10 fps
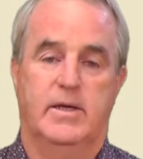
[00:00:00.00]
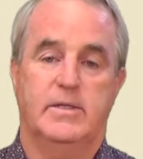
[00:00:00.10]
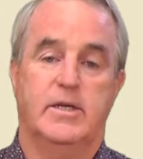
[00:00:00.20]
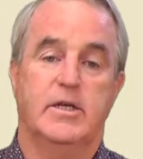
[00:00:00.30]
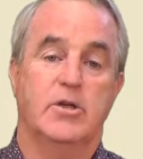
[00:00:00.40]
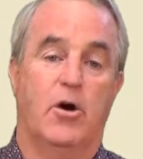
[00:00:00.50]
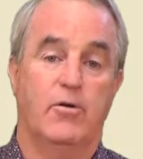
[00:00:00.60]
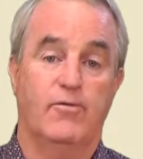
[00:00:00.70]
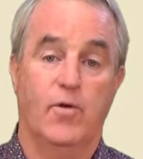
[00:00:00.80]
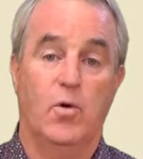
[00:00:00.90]
such as
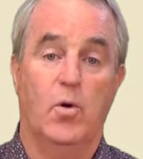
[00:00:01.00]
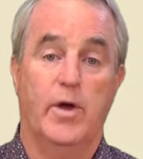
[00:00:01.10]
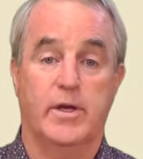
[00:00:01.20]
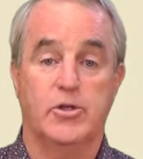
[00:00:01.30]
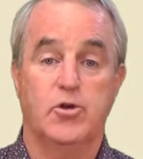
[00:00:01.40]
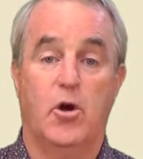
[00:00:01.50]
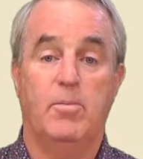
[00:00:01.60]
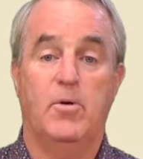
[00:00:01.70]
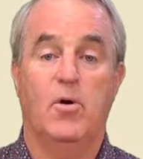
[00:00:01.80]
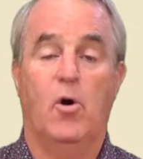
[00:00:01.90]
on a floor in a
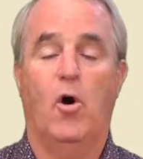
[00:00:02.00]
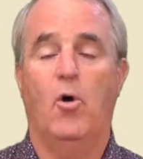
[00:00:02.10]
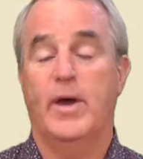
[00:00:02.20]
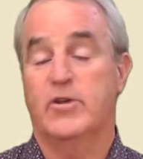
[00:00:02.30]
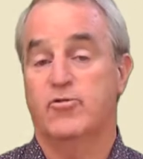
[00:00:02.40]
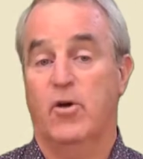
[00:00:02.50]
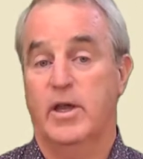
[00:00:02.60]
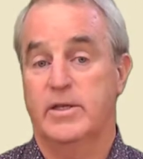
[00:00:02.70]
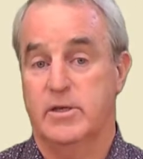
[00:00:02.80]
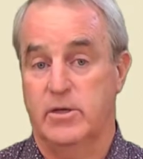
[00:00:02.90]
shop or where
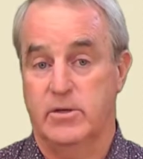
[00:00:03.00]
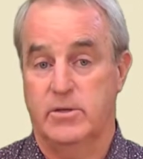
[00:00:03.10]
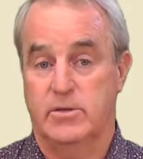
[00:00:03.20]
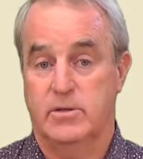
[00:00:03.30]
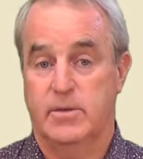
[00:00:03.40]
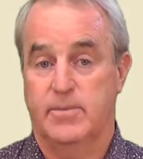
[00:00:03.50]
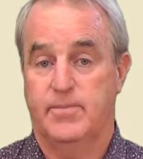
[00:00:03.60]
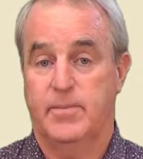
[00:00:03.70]
trolleys are used.